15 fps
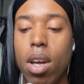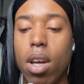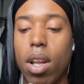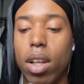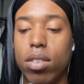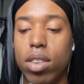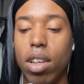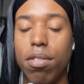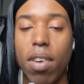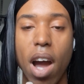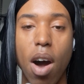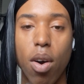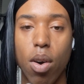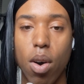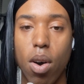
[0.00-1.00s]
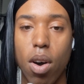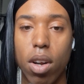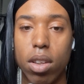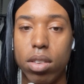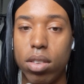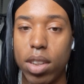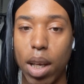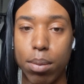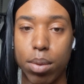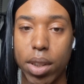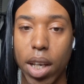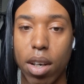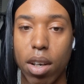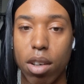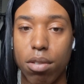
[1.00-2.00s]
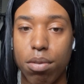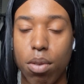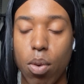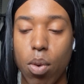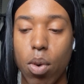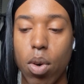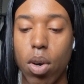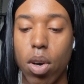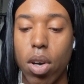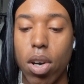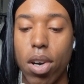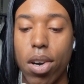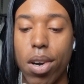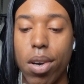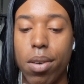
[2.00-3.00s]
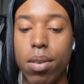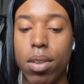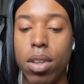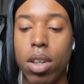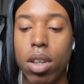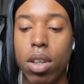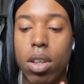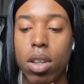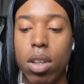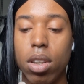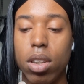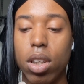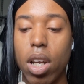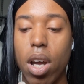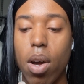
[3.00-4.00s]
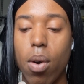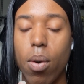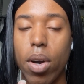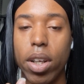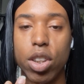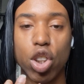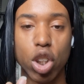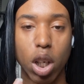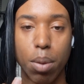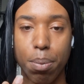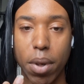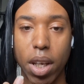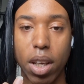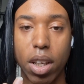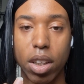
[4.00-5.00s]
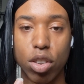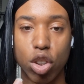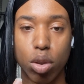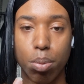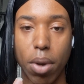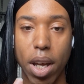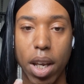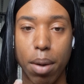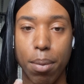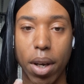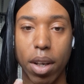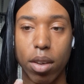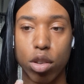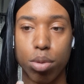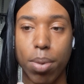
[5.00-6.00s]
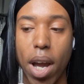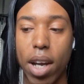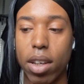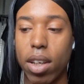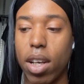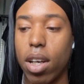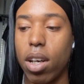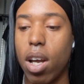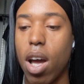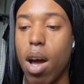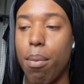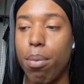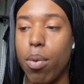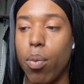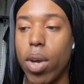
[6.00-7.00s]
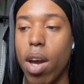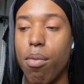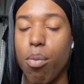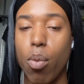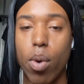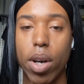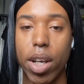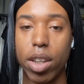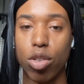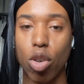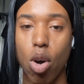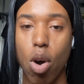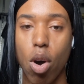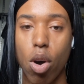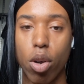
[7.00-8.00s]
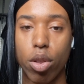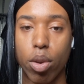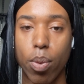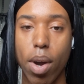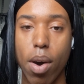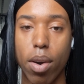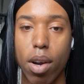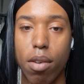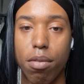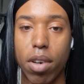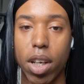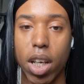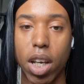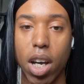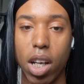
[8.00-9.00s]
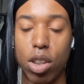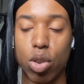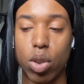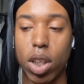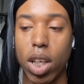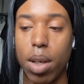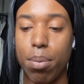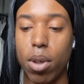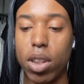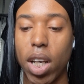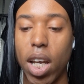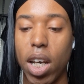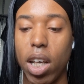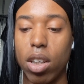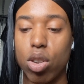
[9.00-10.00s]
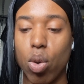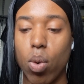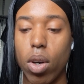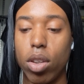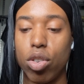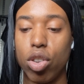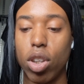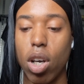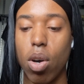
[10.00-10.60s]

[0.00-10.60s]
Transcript: Let's see, for alcohol, same standard for, it shouldn't be consumed by anybody who's pregnant. We have warnings all throughout our freaking country pertaining towards,